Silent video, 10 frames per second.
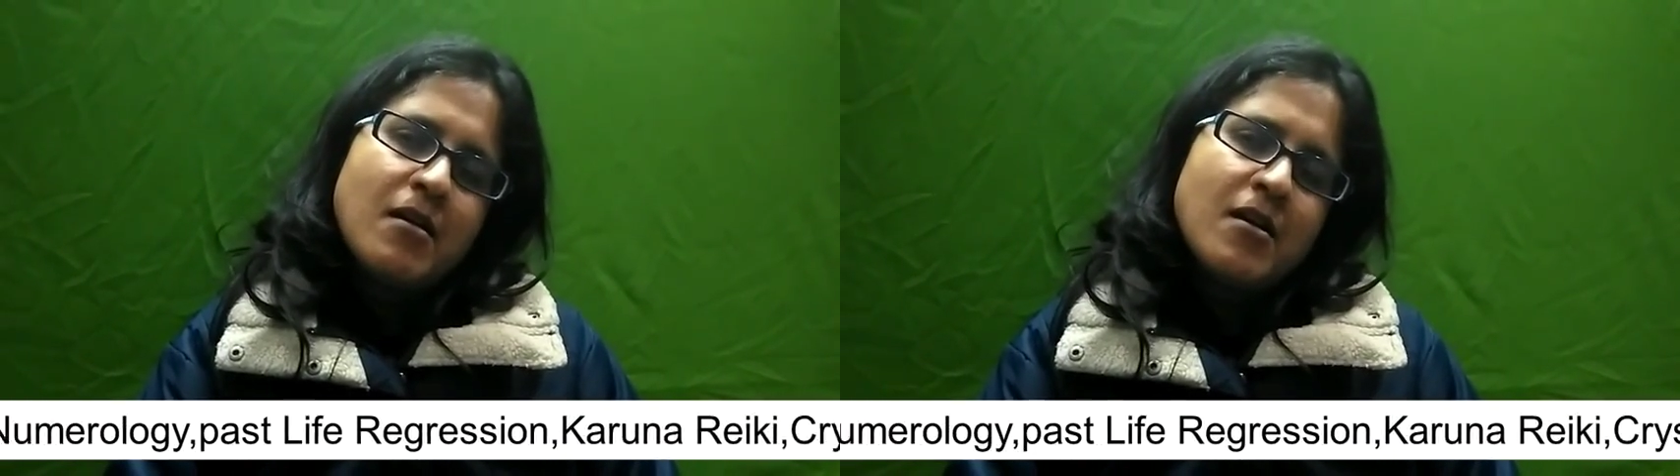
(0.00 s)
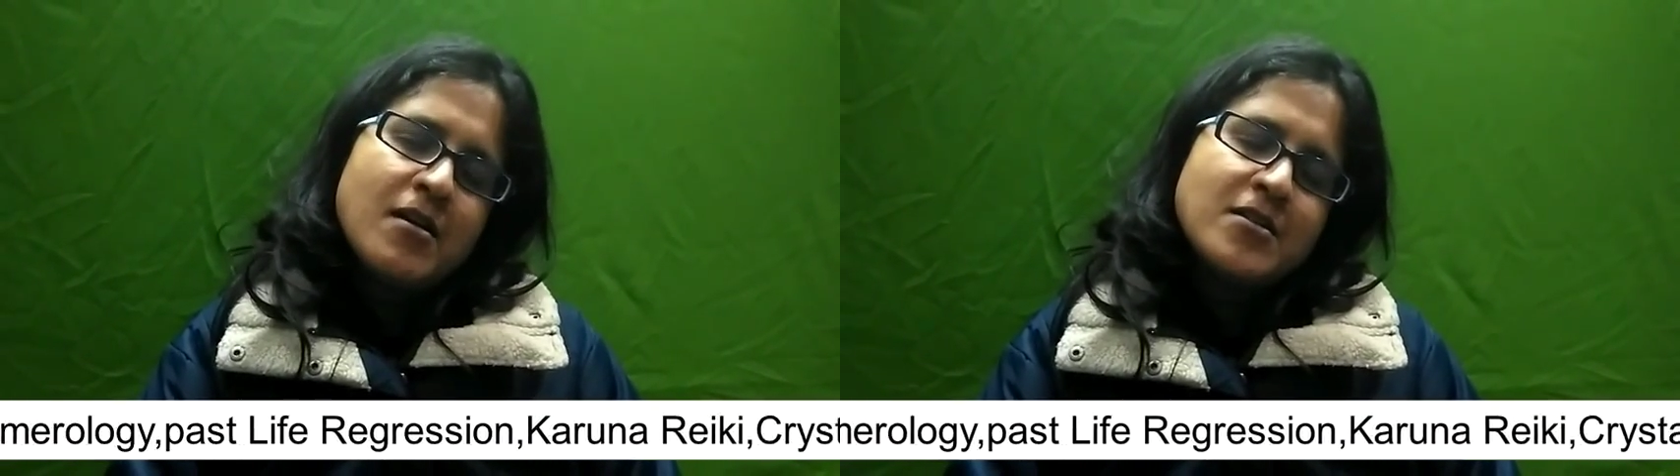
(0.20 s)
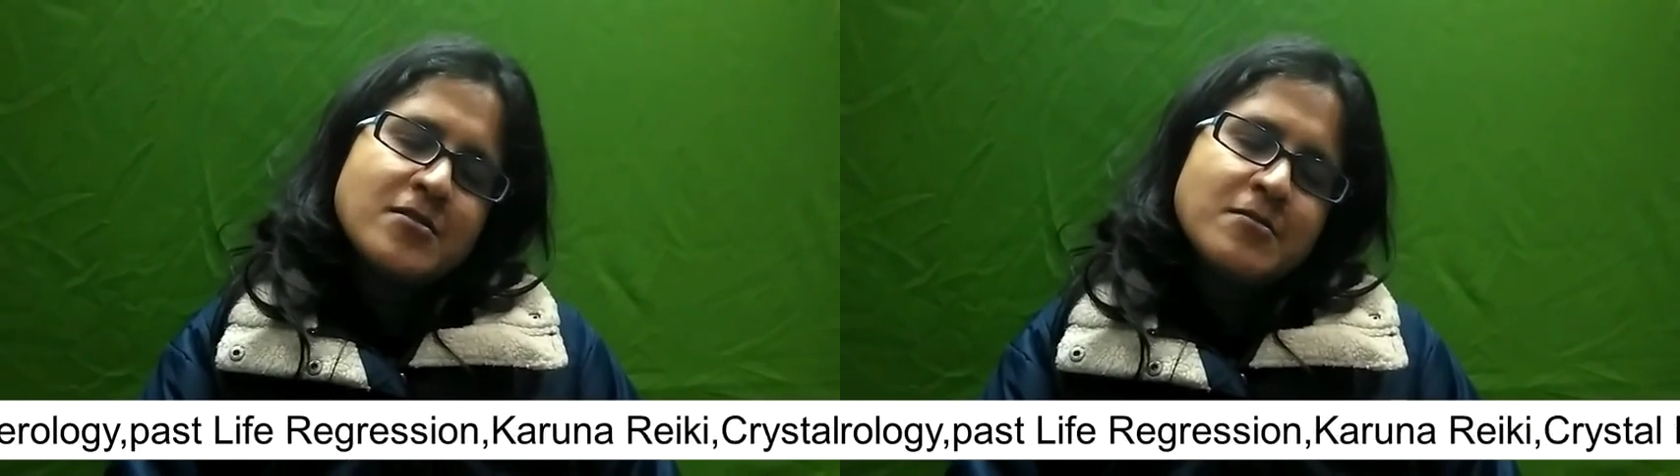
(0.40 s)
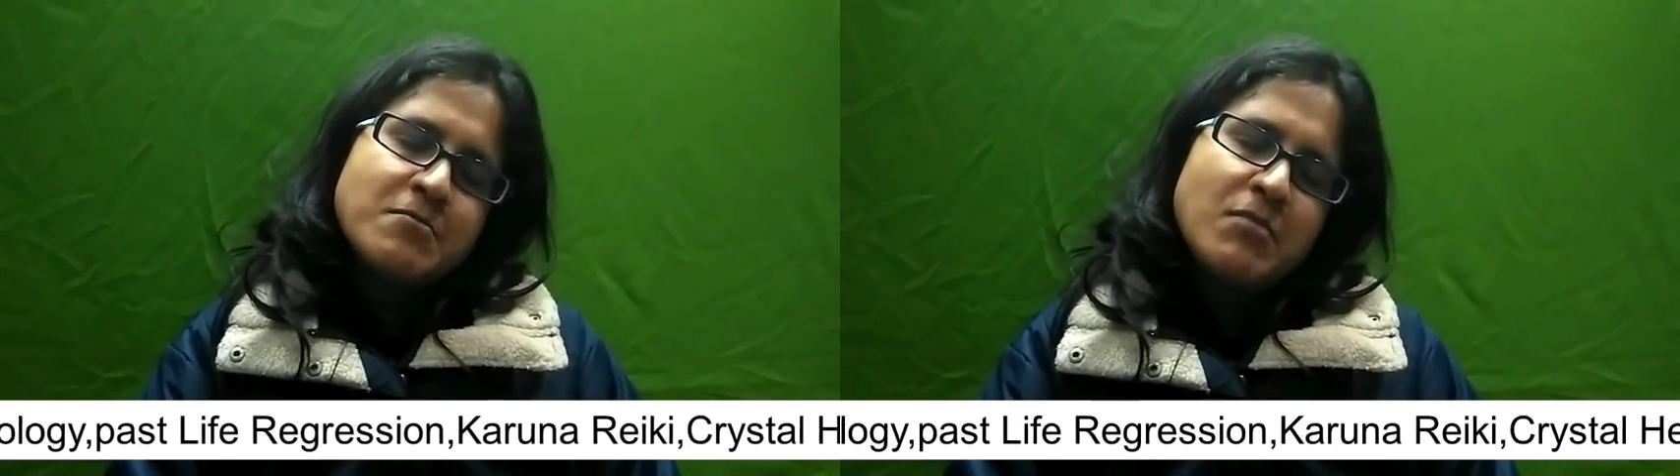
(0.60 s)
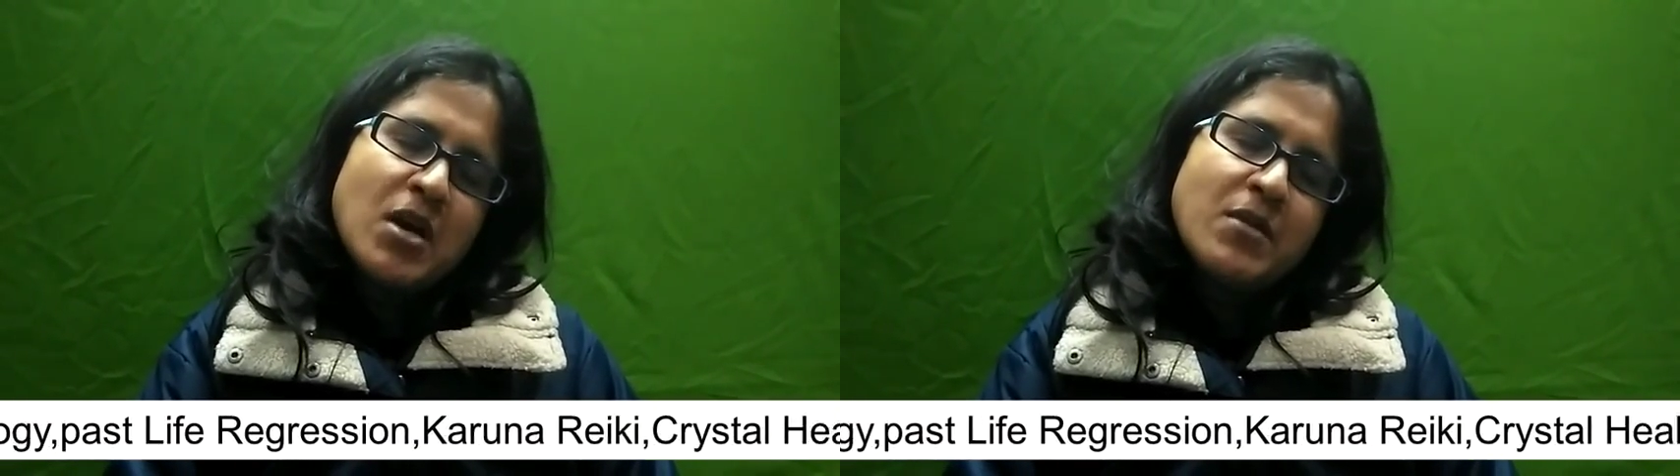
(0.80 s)
And
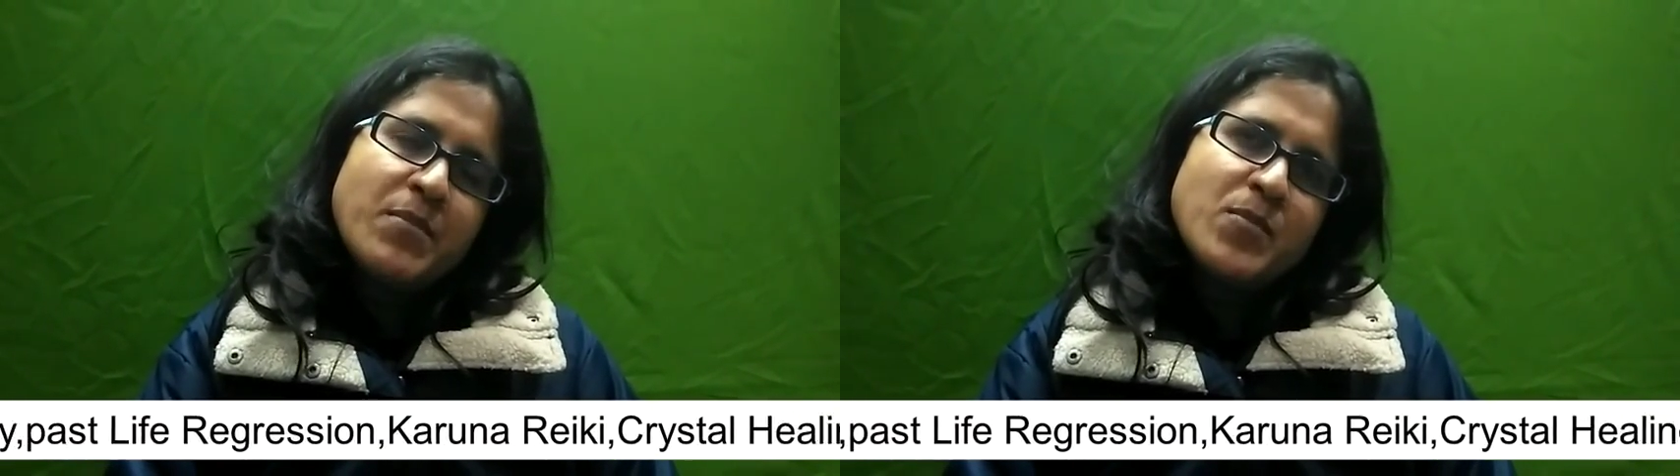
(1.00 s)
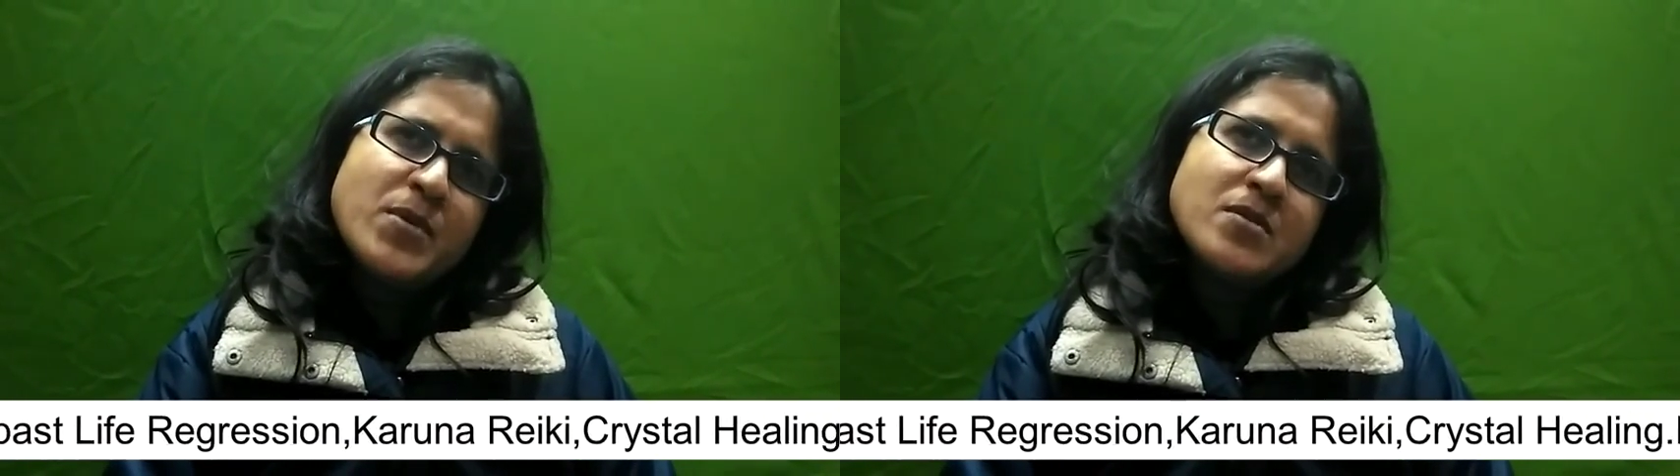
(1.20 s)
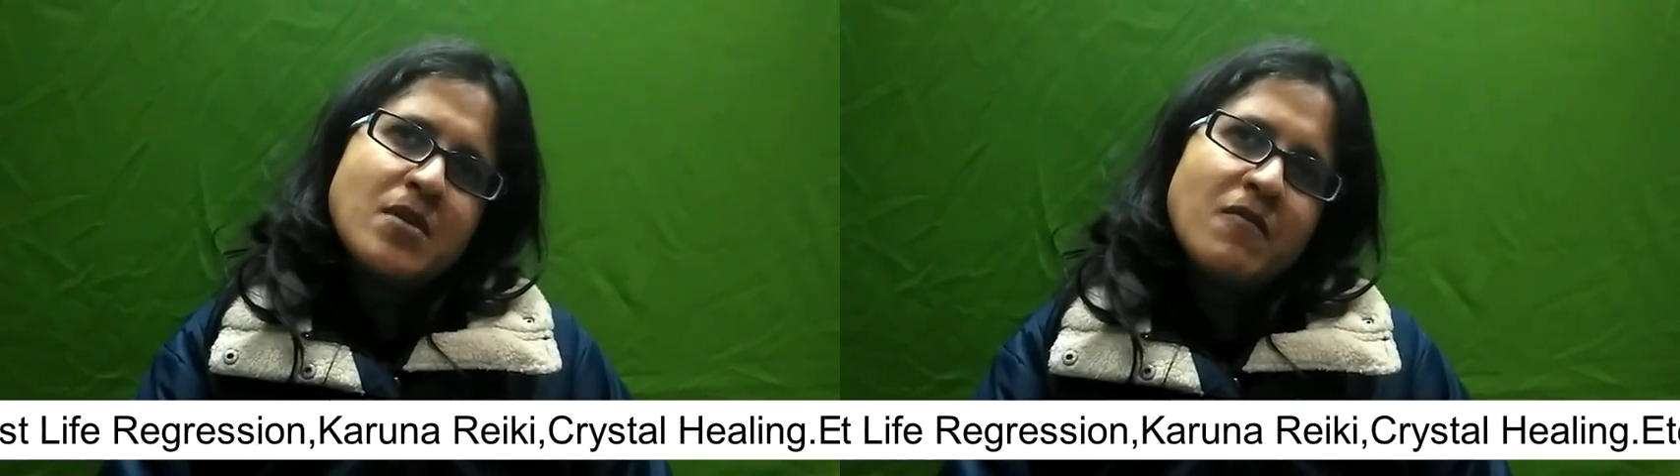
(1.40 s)
my purpose